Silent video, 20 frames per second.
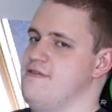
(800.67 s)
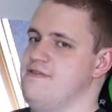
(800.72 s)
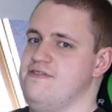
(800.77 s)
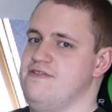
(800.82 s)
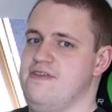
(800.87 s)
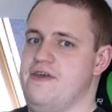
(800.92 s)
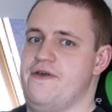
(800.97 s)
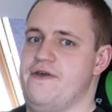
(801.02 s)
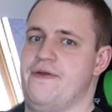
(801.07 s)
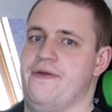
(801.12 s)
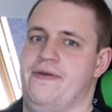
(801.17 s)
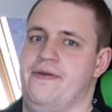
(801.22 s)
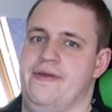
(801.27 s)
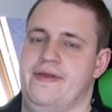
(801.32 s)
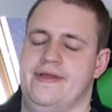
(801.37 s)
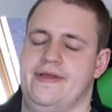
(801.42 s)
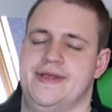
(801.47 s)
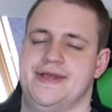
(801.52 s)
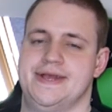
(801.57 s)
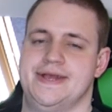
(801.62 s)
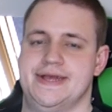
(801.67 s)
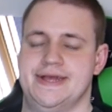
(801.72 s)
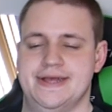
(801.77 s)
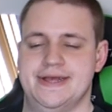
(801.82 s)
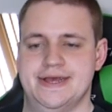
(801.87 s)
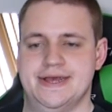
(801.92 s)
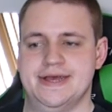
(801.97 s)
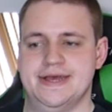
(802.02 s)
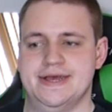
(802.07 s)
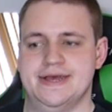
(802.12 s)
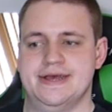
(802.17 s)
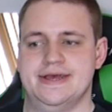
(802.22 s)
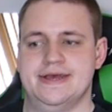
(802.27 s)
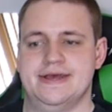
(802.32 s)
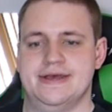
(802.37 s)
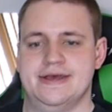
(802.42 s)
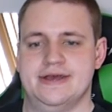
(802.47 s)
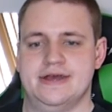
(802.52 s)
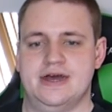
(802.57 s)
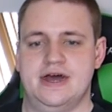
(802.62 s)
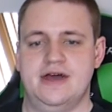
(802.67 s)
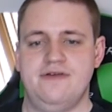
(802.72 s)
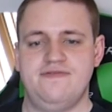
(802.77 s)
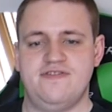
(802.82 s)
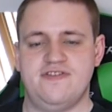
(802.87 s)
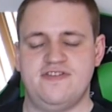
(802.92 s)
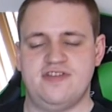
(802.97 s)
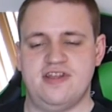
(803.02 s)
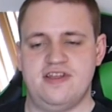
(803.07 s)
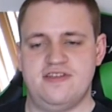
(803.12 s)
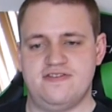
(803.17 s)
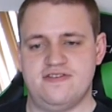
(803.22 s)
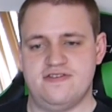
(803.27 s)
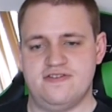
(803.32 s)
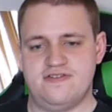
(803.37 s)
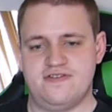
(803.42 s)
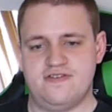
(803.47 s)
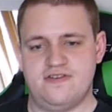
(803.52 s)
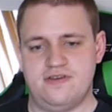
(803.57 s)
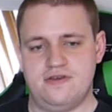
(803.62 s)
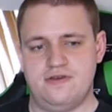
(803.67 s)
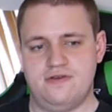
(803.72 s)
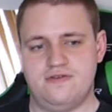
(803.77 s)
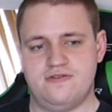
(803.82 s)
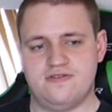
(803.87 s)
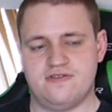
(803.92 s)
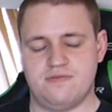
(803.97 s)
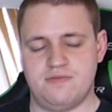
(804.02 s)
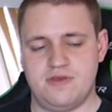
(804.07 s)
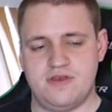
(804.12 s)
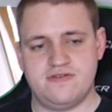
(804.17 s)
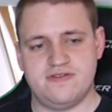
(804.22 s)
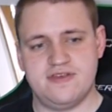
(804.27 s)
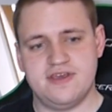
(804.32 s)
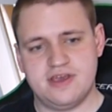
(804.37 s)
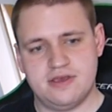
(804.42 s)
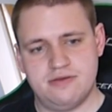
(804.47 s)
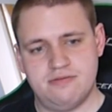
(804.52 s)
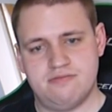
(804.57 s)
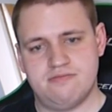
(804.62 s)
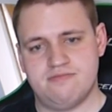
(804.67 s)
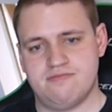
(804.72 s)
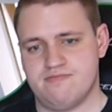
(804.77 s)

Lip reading: so, I've just listened to some music,